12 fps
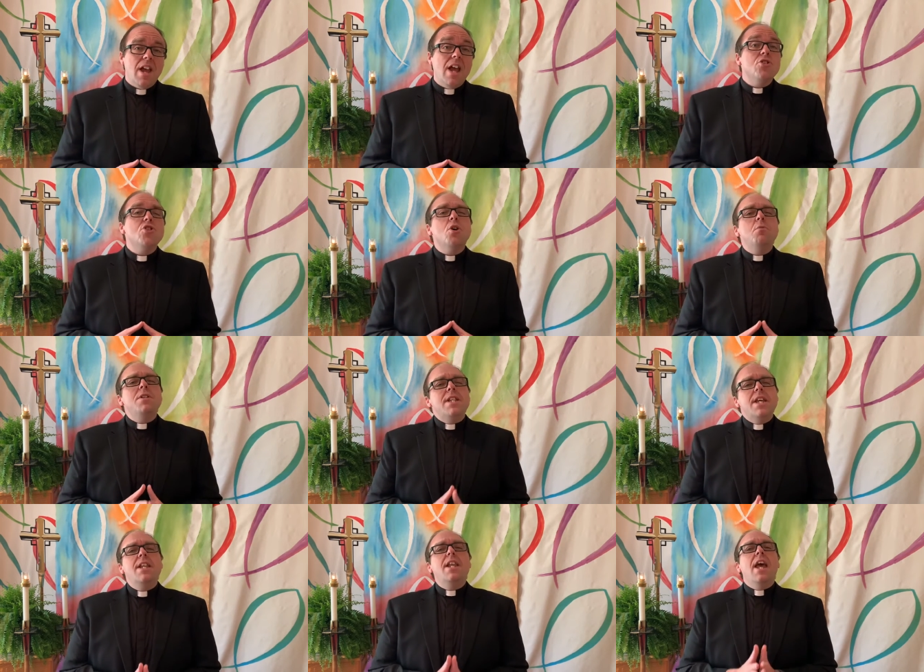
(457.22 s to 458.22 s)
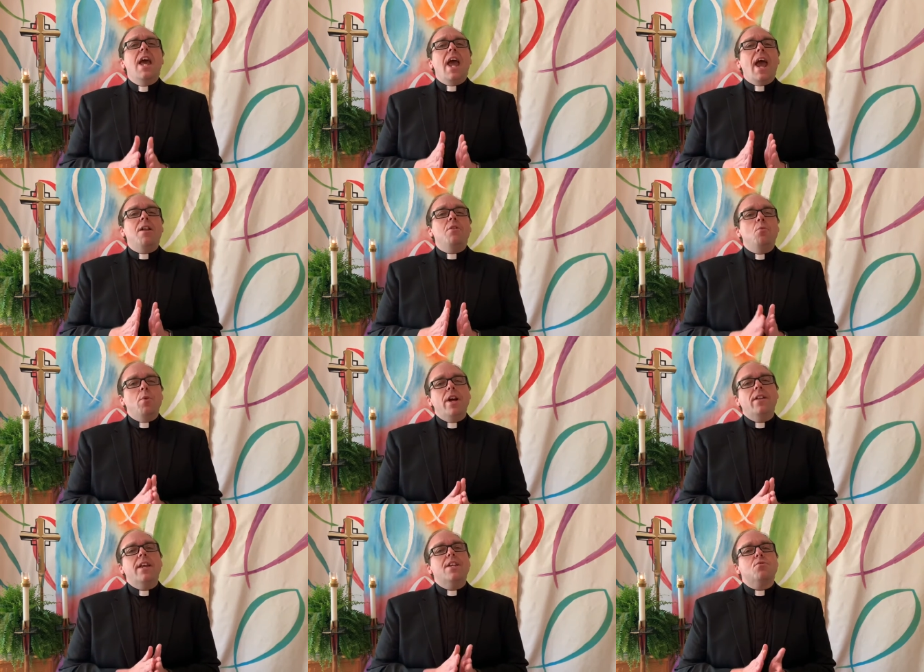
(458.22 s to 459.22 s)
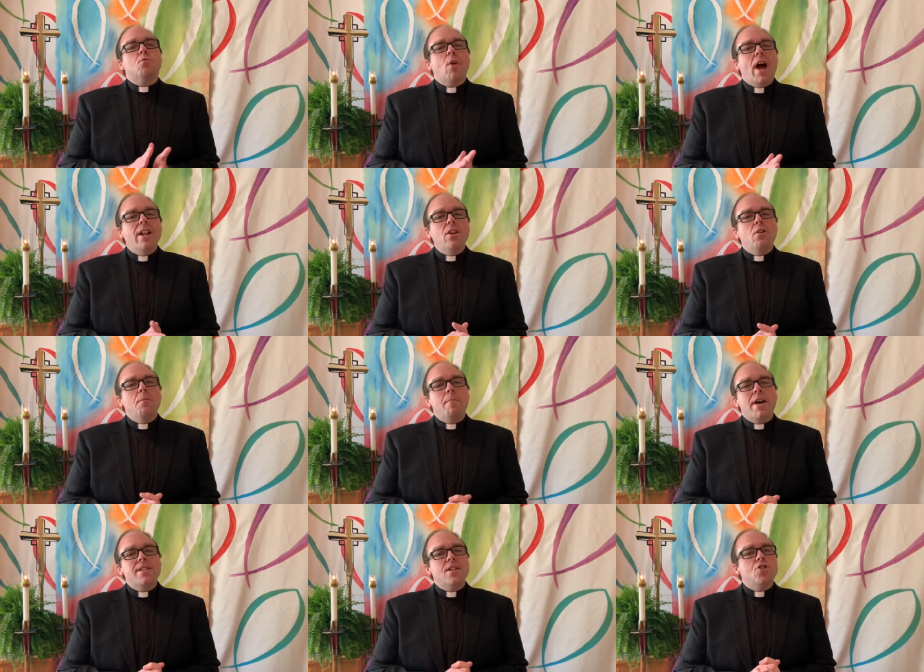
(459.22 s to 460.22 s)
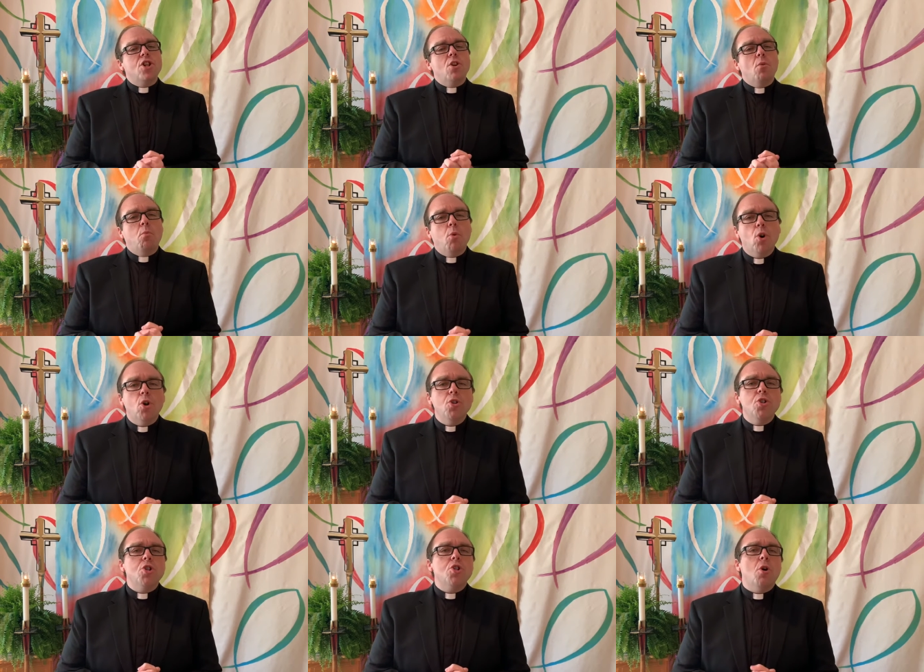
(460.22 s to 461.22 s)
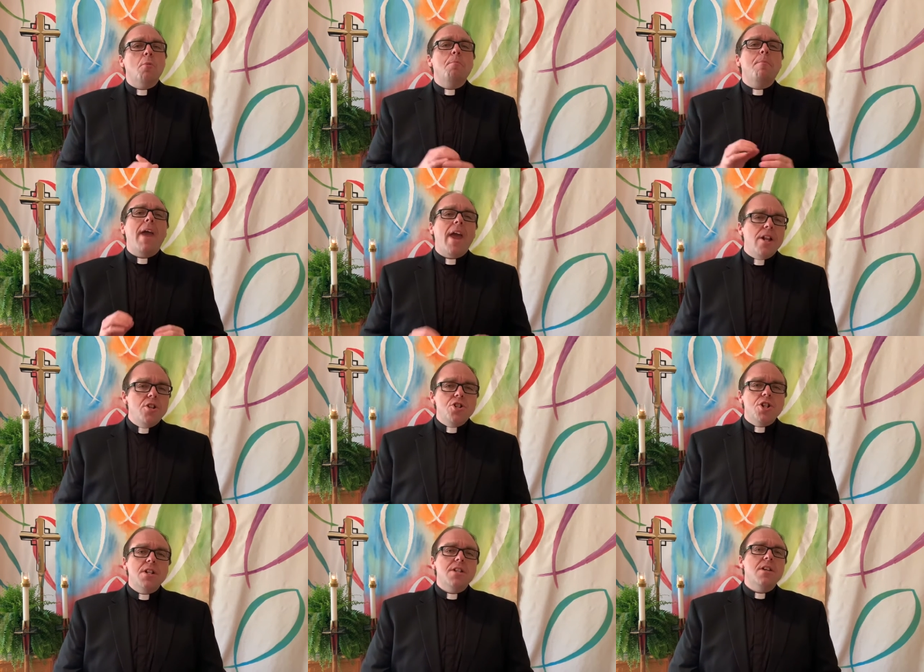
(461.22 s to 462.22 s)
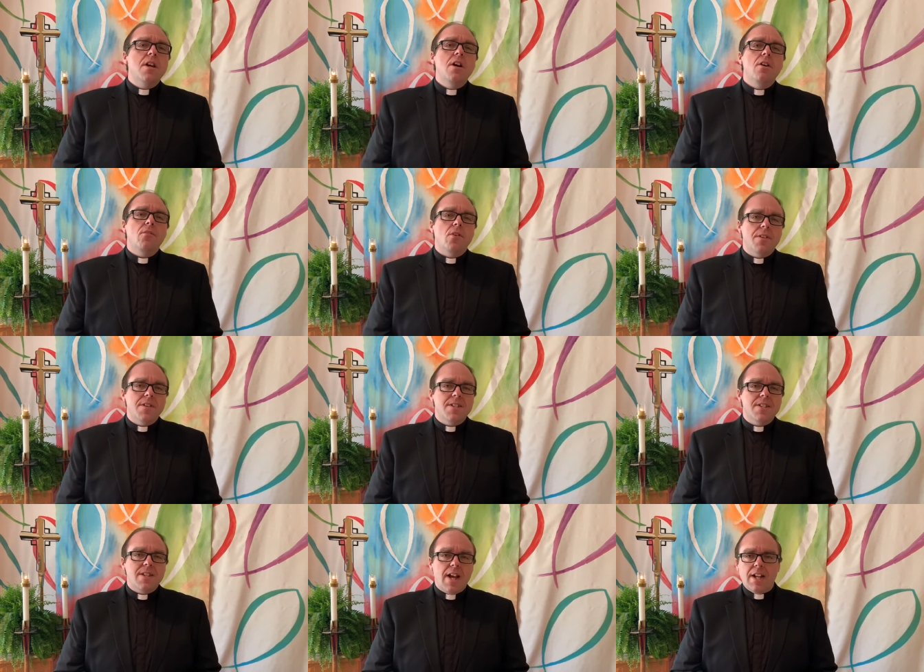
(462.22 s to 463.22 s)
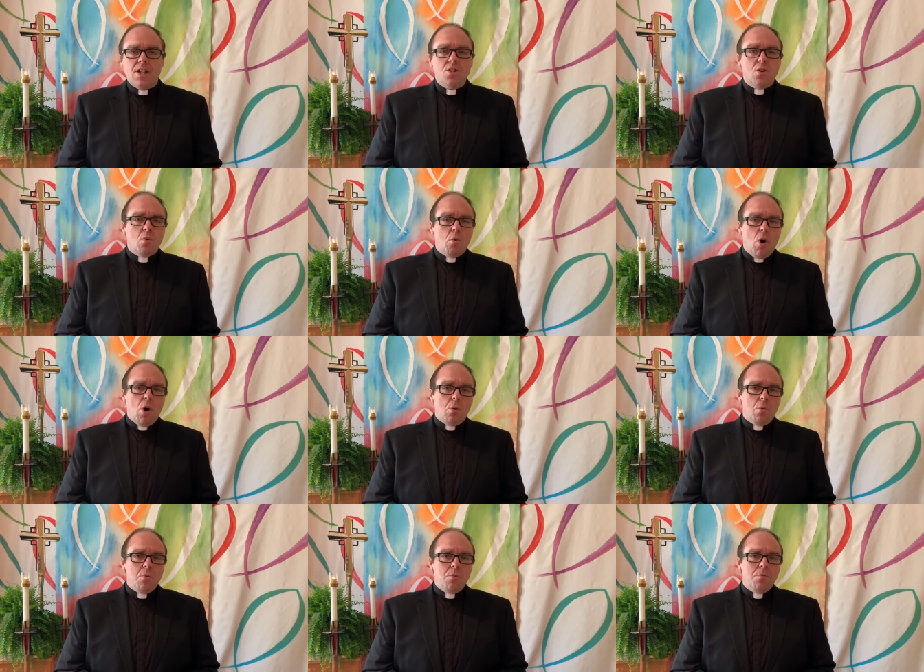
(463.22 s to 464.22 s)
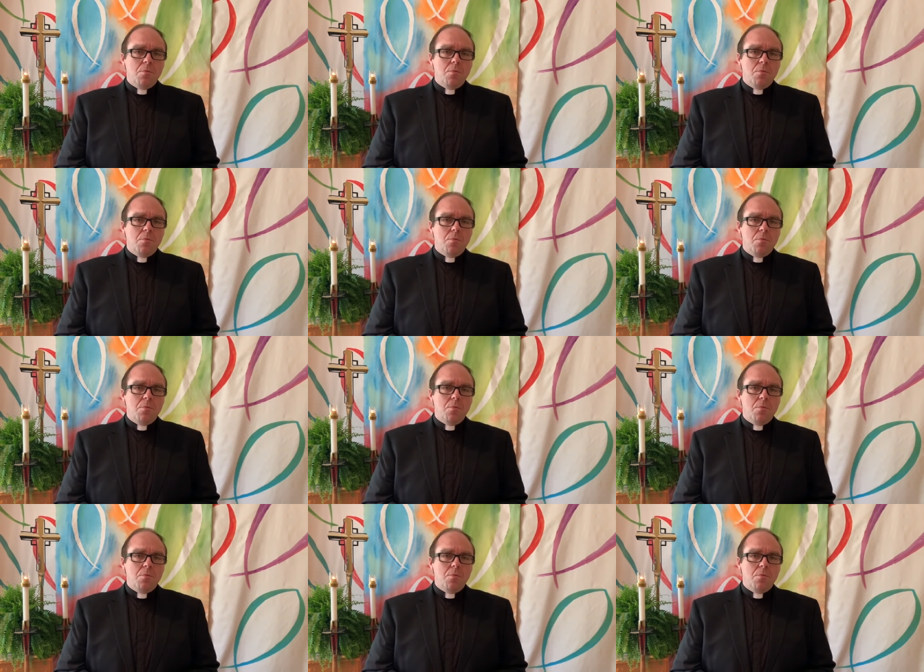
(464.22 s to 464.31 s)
And so did and will his radical message in a world so penchant for the status quo.